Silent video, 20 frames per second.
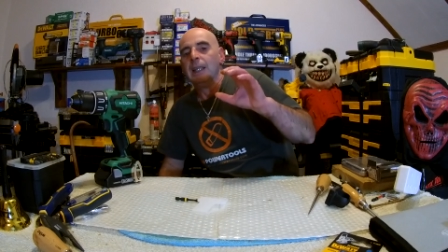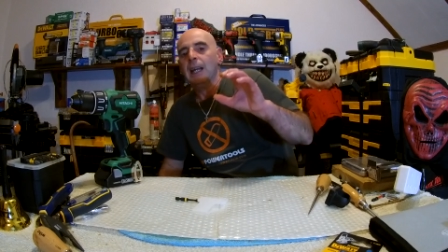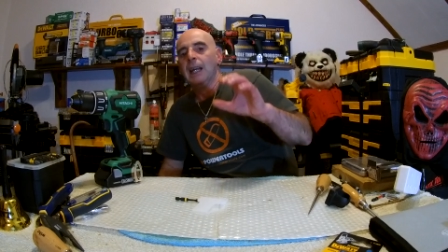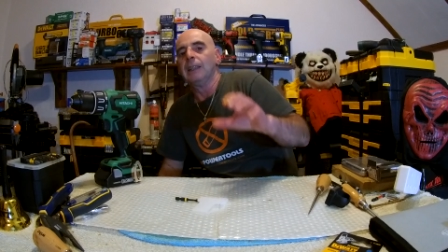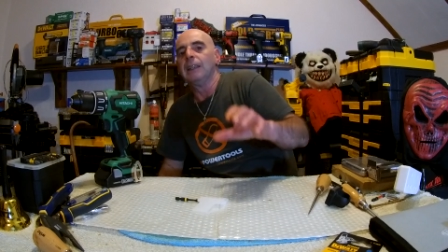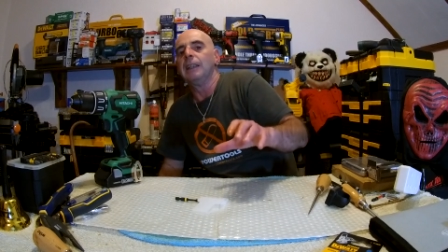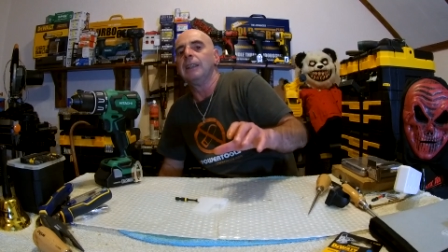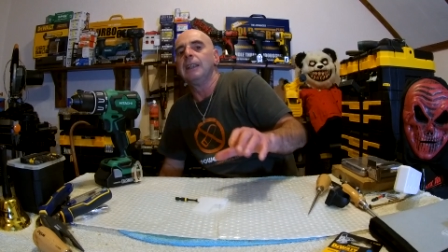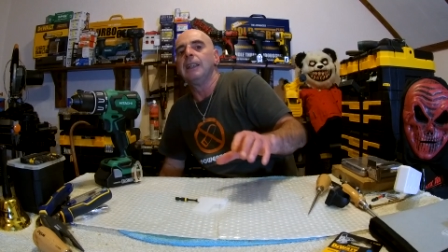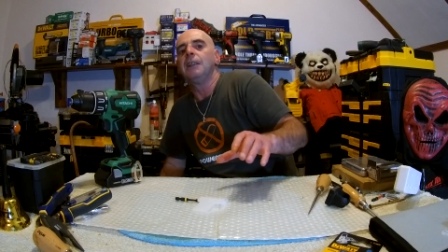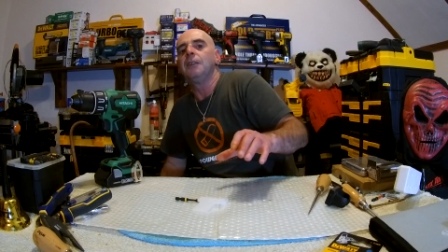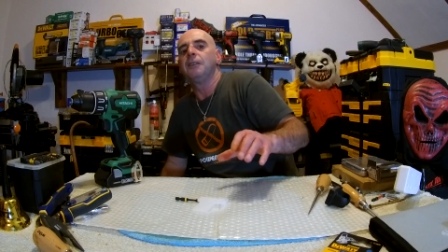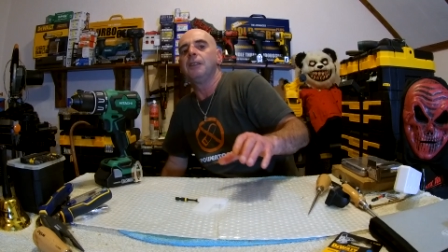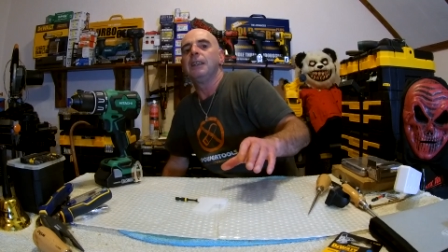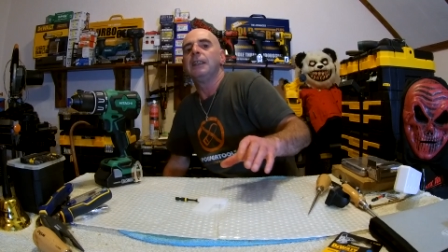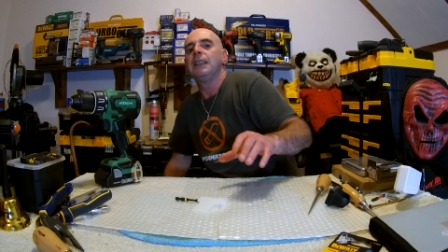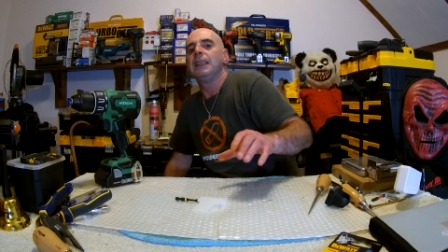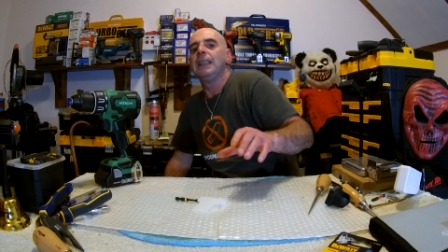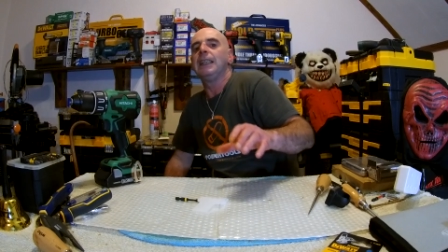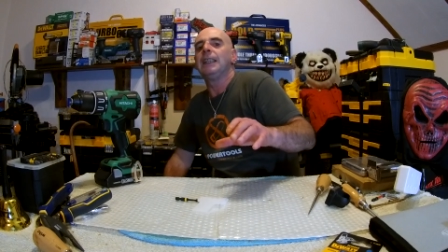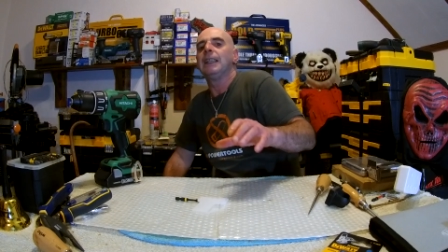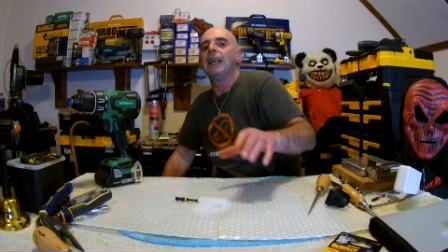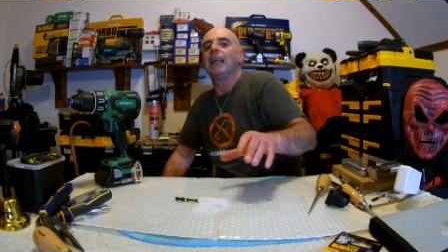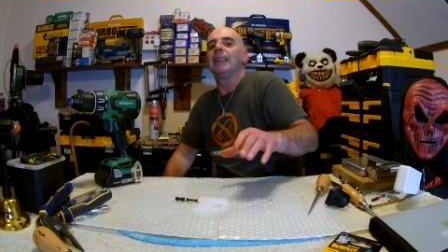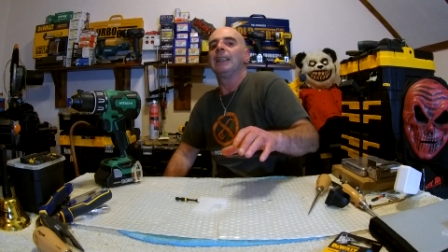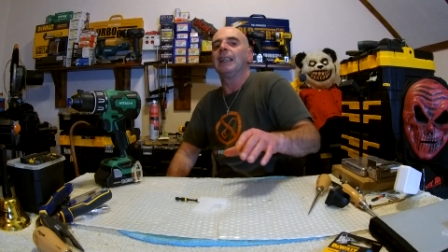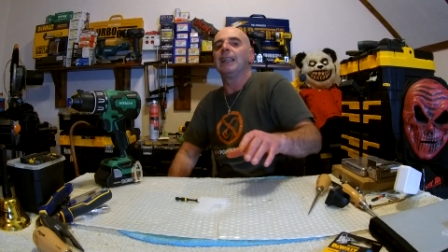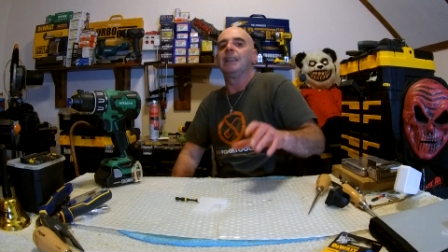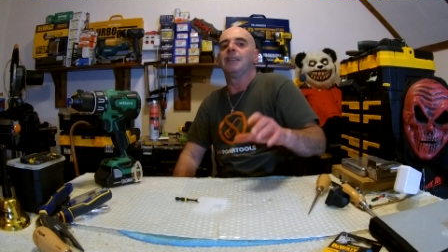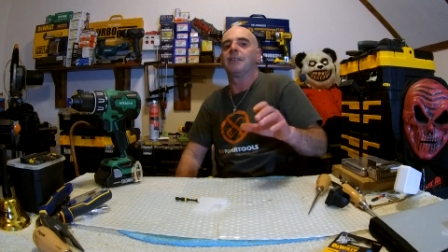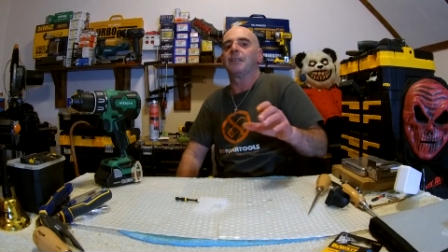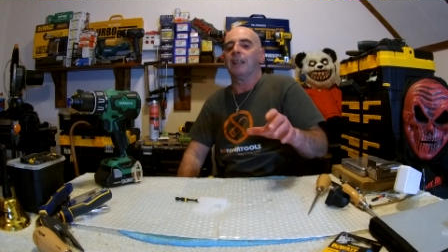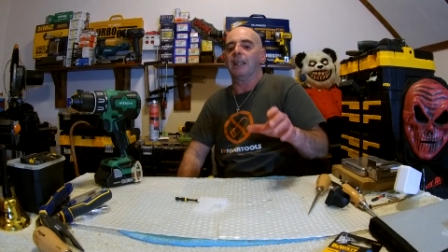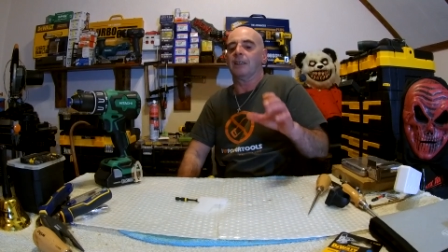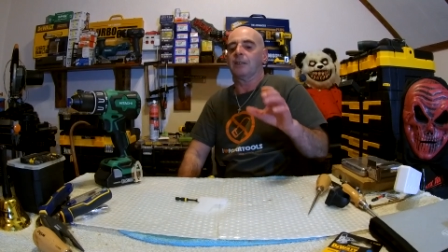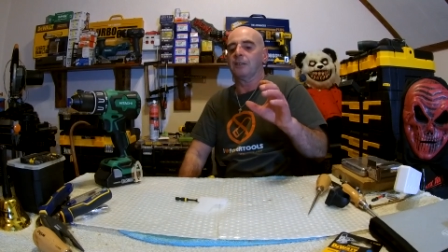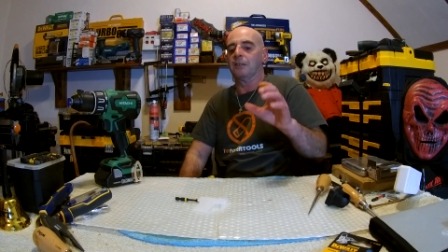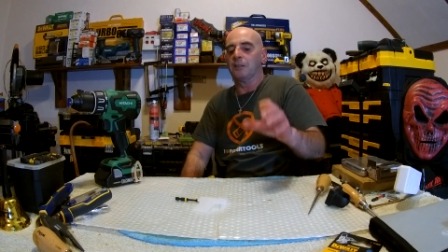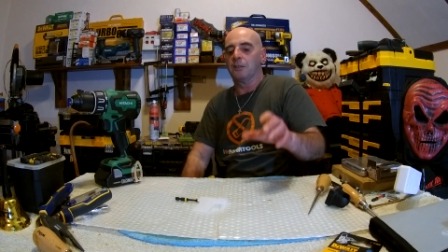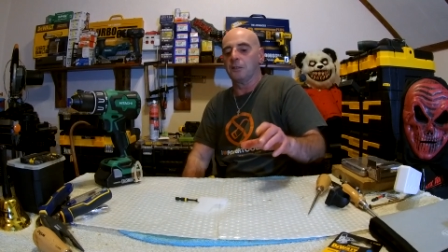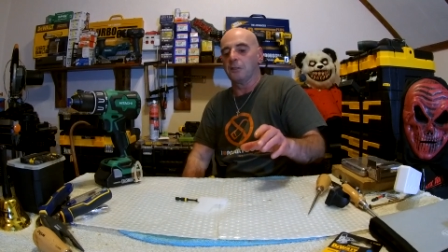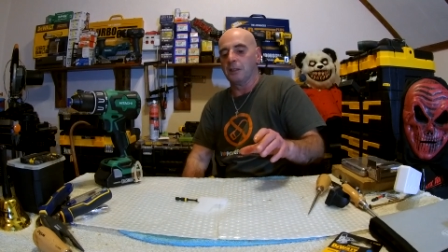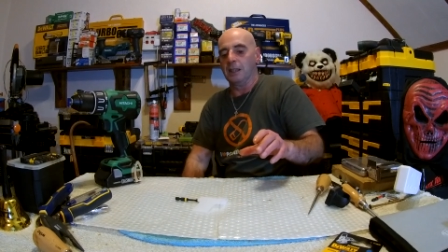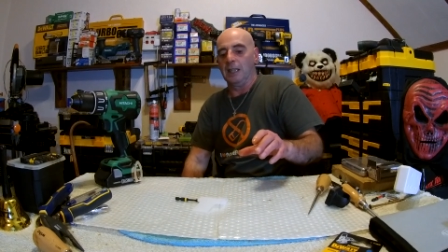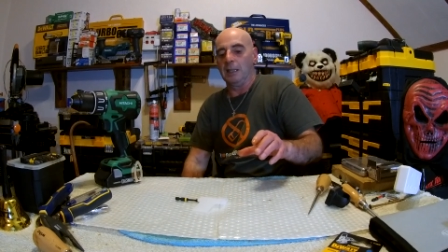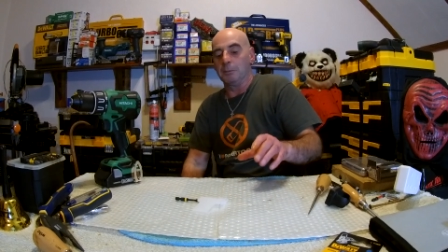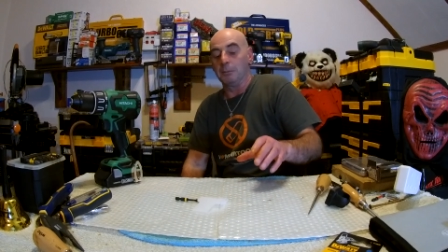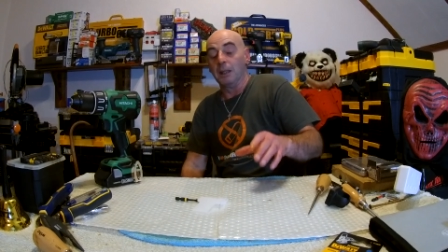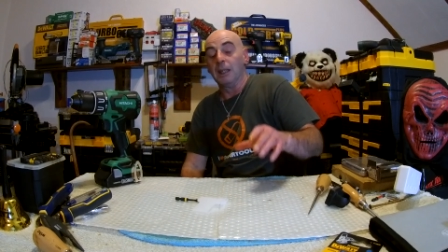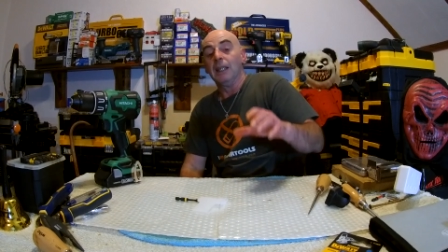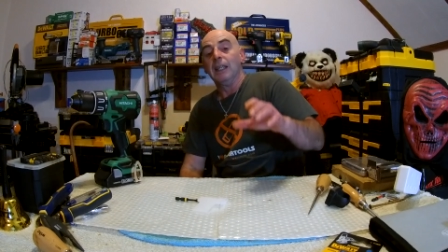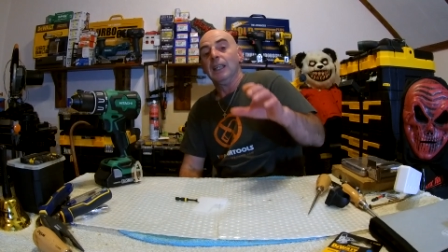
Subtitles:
And the DCD 996 is the same.